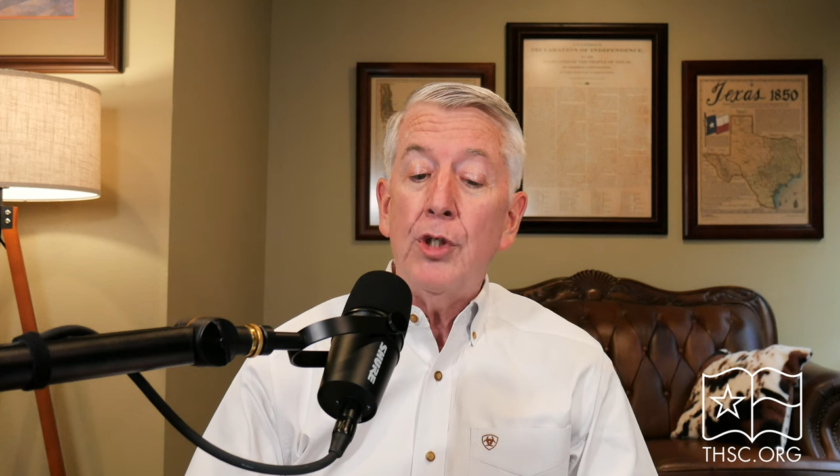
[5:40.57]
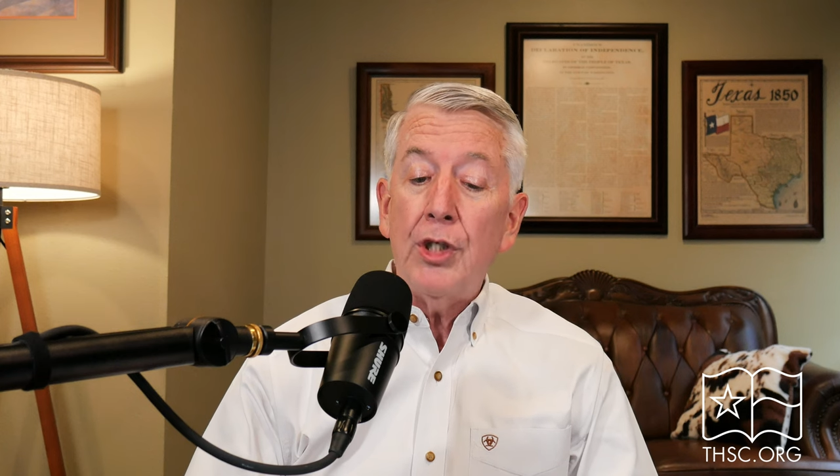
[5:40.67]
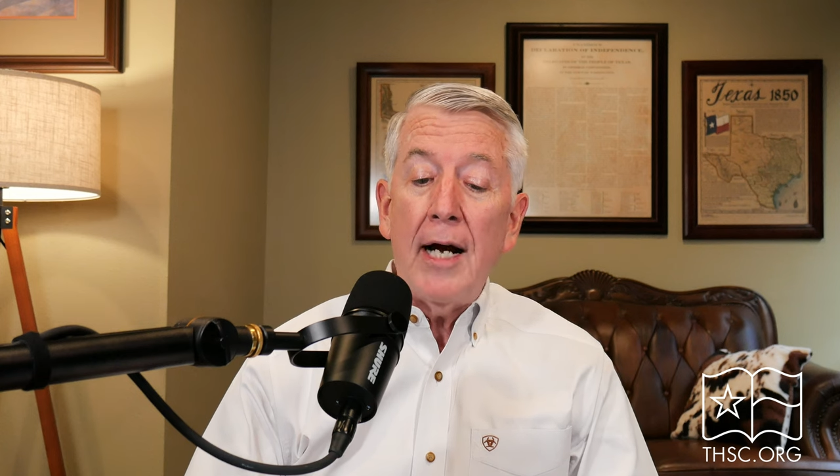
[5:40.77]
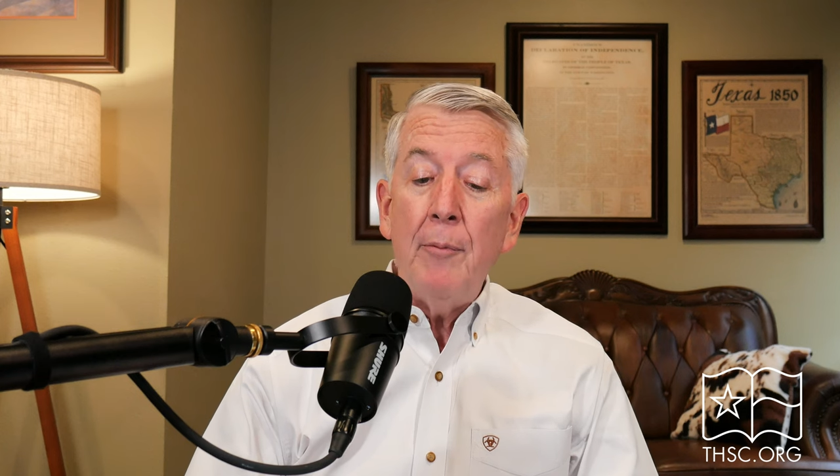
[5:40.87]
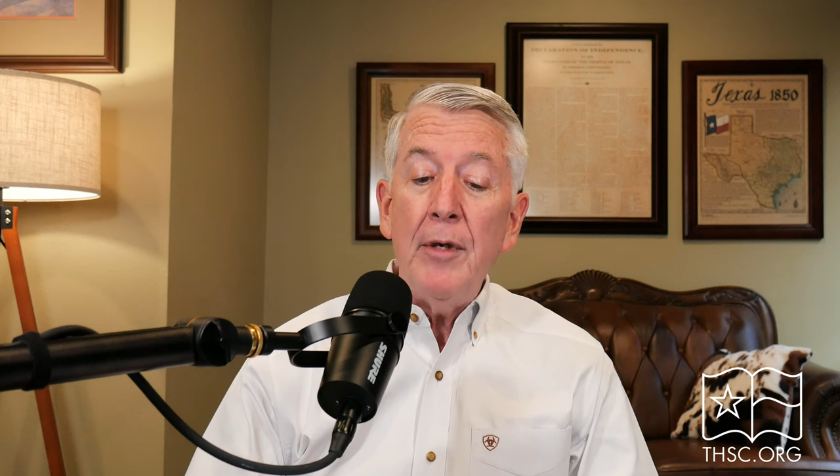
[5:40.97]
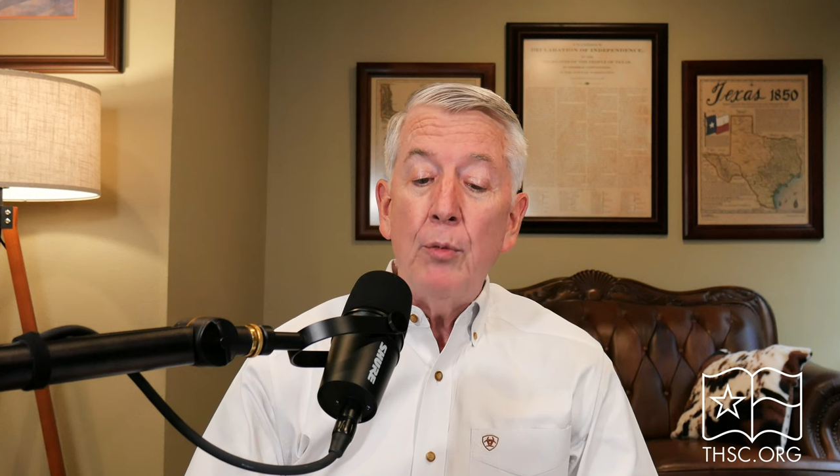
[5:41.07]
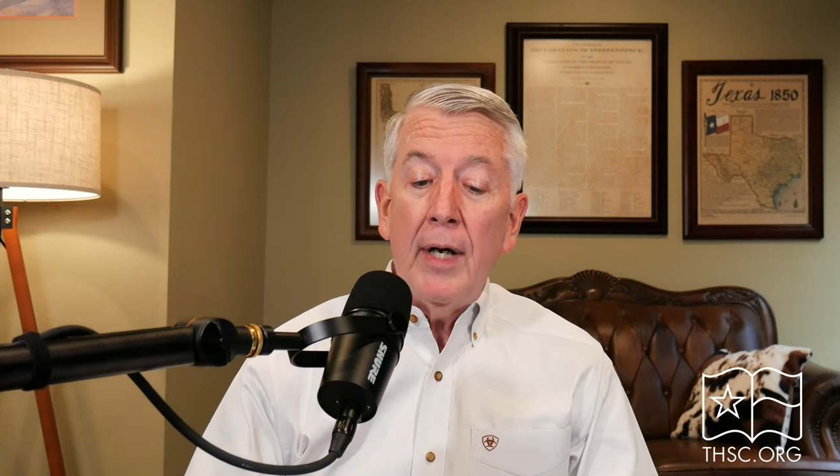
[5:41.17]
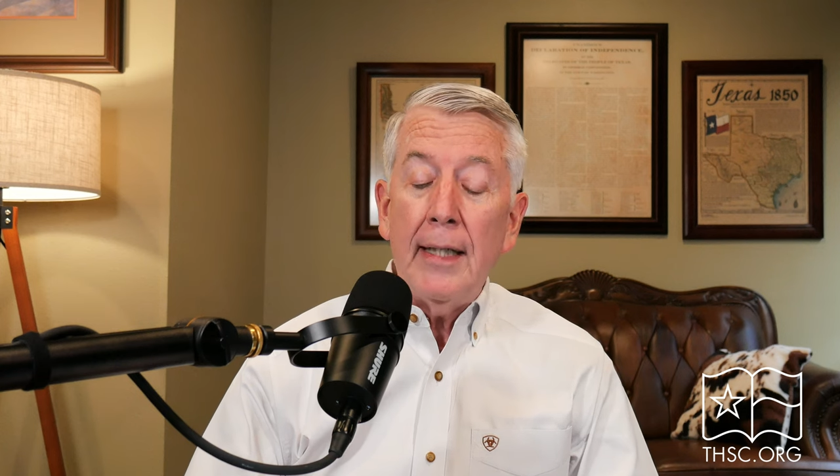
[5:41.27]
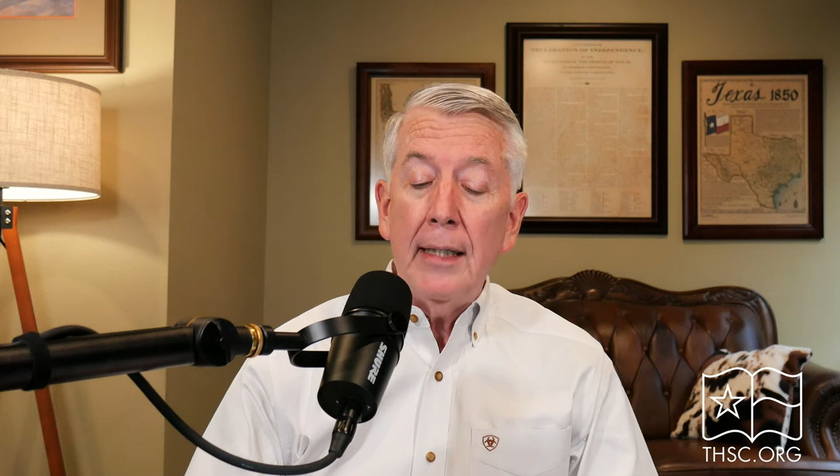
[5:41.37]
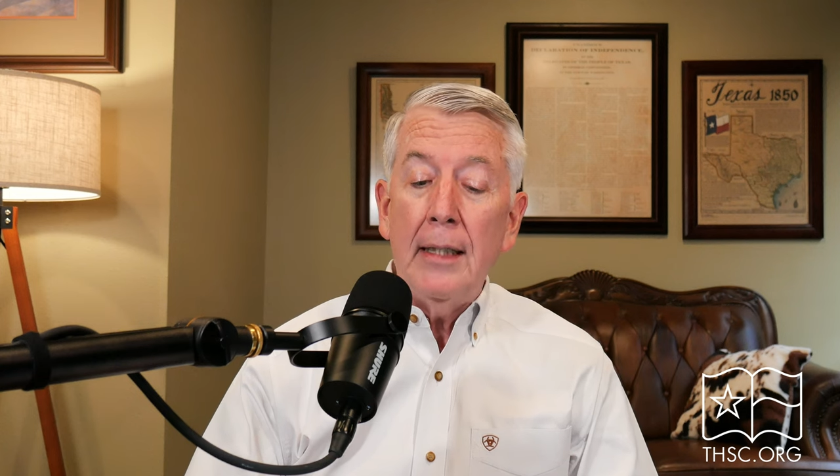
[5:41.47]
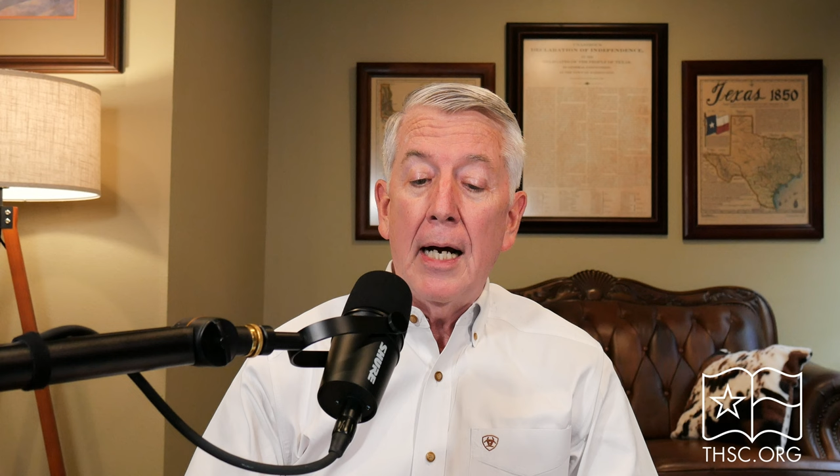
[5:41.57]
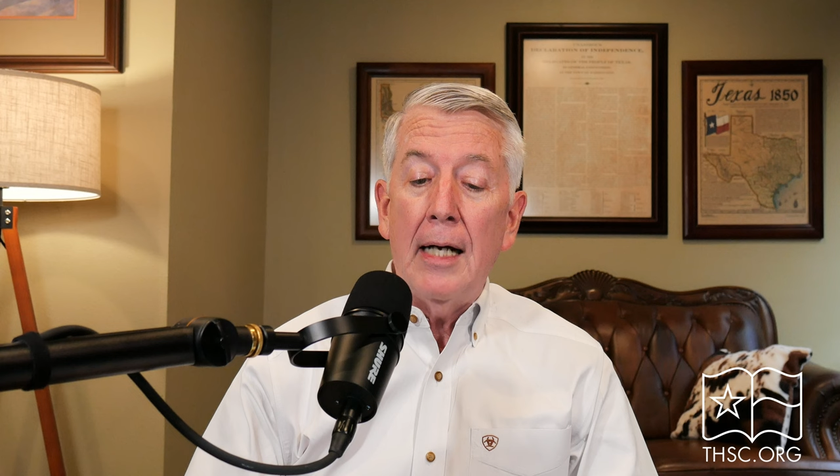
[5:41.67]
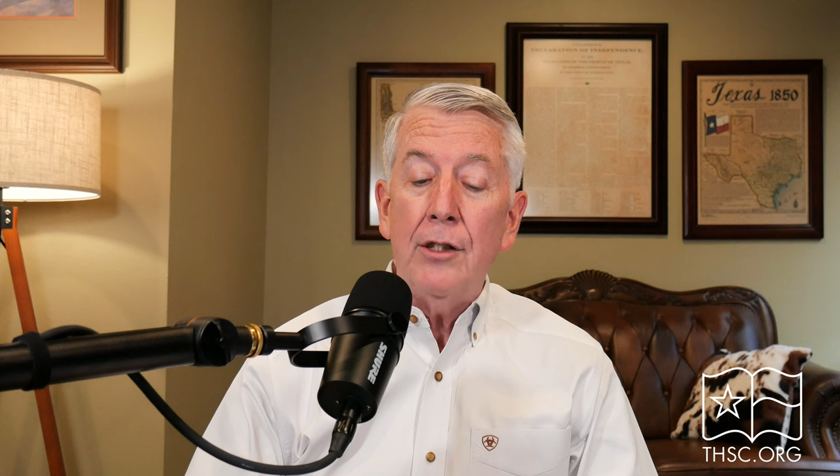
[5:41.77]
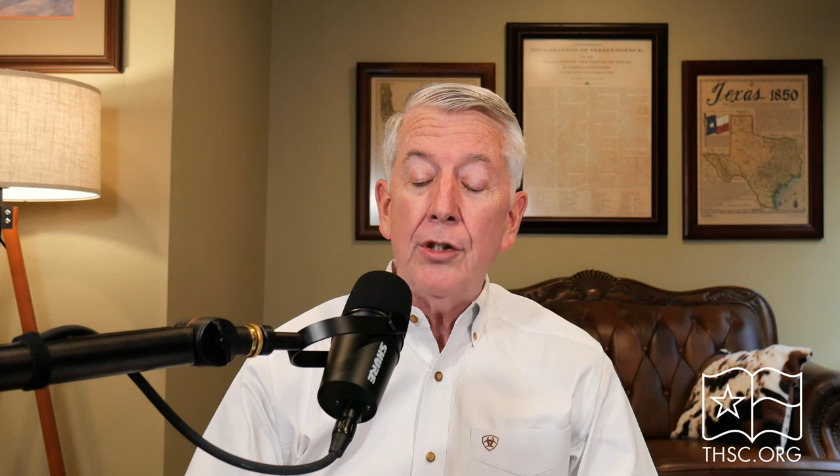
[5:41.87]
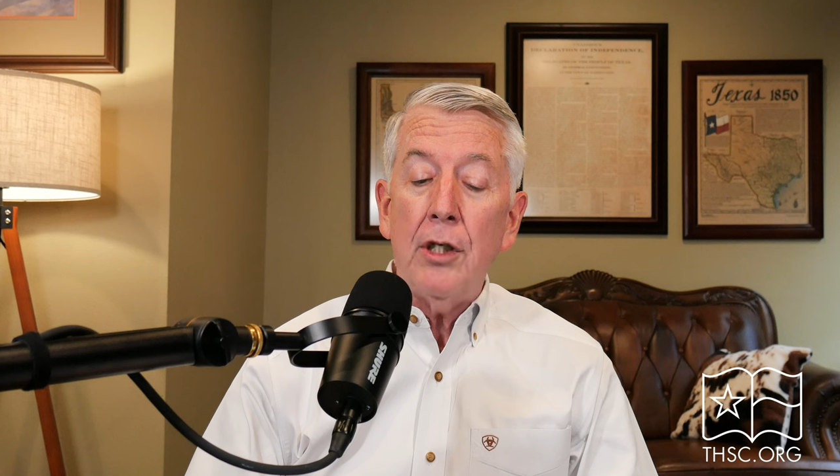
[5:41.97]
shall be
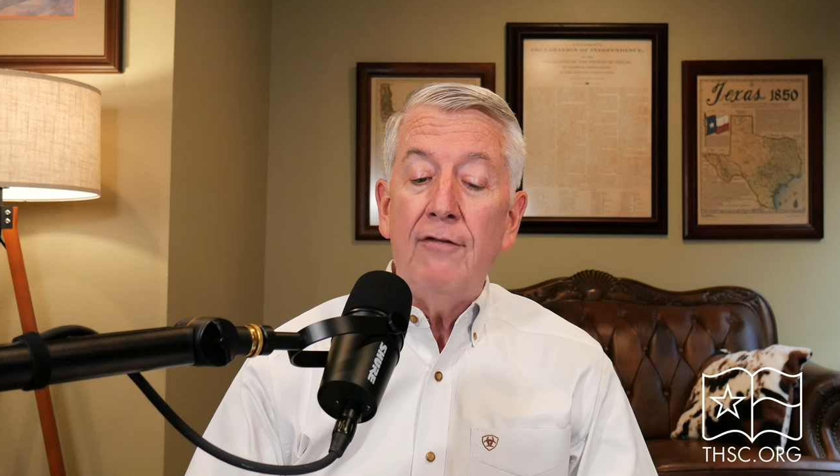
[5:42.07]
recognized,